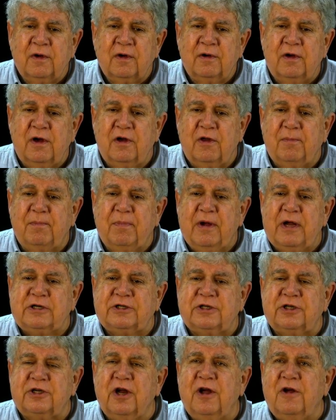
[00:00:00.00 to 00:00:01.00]
They're the
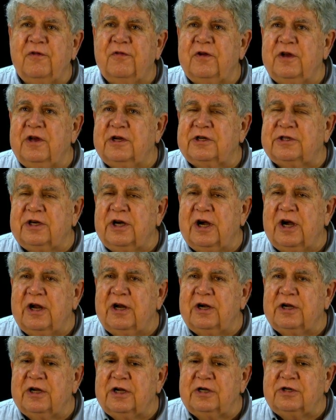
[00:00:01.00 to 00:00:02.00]
best stuff in this
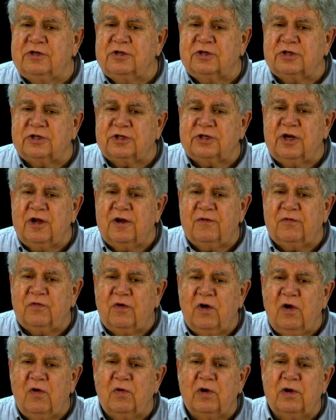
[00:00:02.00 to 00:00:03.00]
area to get your stuff
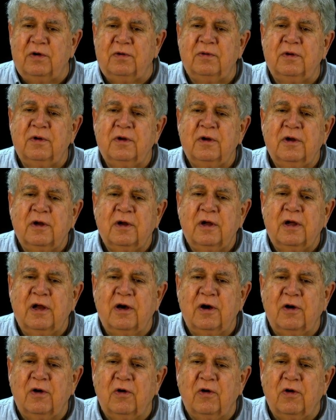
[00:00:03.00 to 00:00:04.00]
rolling
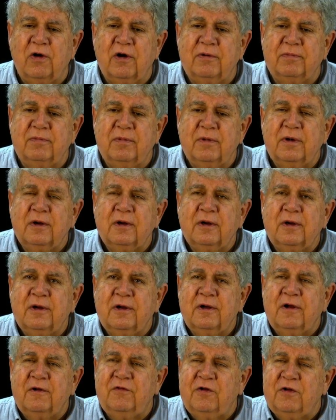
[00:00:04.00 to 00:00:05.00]
in a hurry.
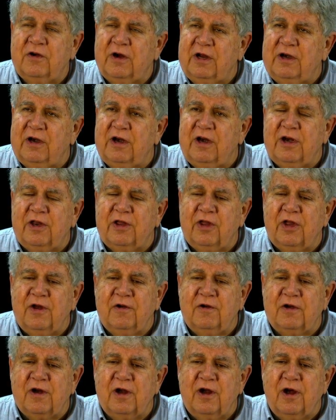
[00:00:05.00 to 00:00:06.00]
If you need
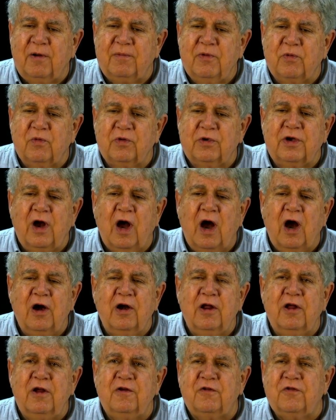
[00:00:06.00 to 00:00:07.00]
anything to help you with tire
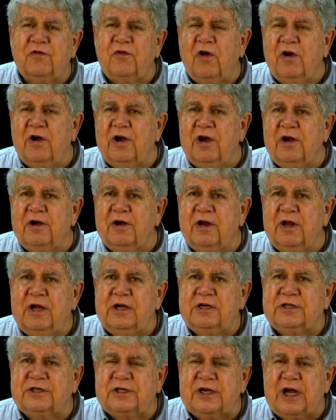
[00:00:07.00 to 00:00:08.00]
needs, front end
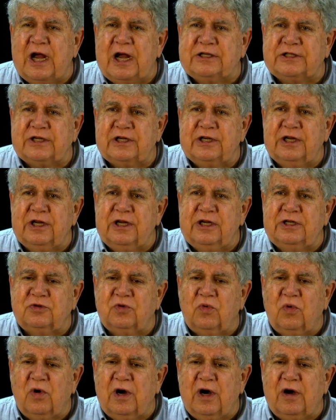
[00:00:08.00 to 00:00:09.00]
needs, chassis needs,
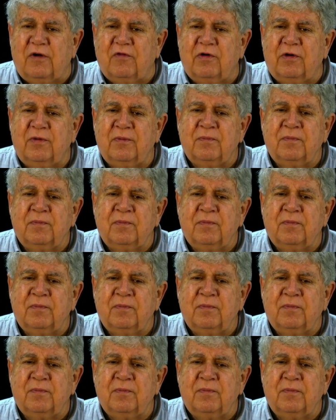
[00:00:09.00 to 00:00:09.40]
whatever,